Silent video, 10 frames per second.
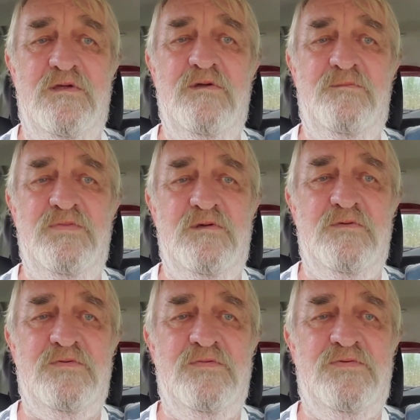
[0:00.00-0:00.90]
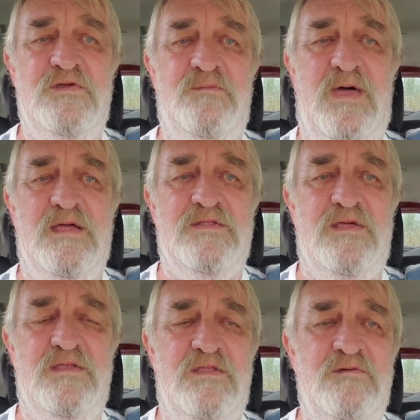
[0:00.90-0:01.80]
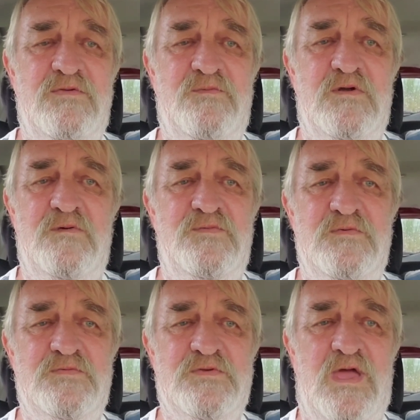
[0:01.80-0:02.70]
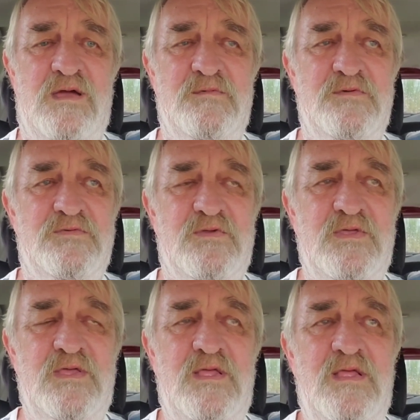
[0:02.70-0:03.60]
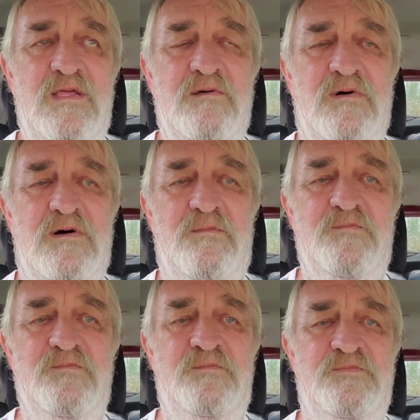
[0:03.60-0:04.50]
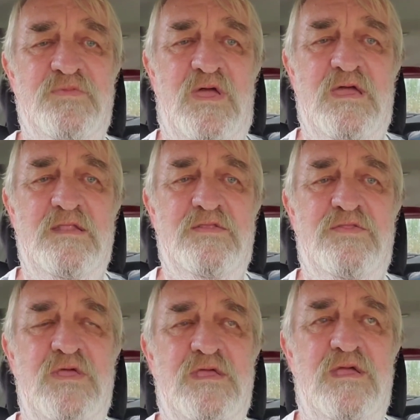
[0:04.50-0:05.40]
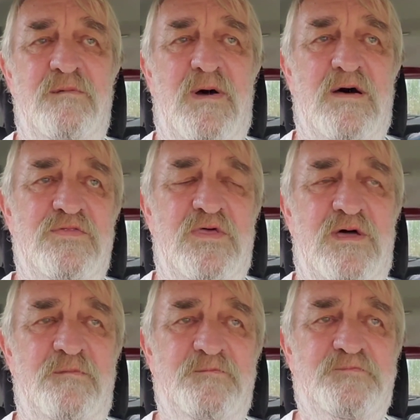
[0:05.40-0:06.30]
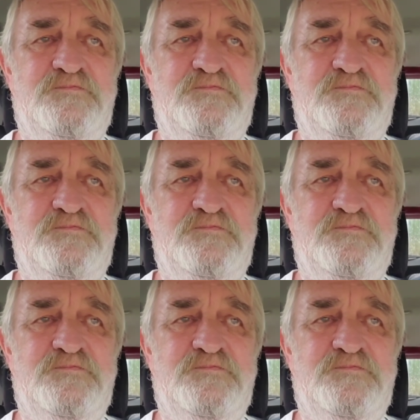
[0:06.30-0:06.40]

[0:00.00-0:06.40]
They were sincere back then. There was very few scammers. Well, I got to thinking about that.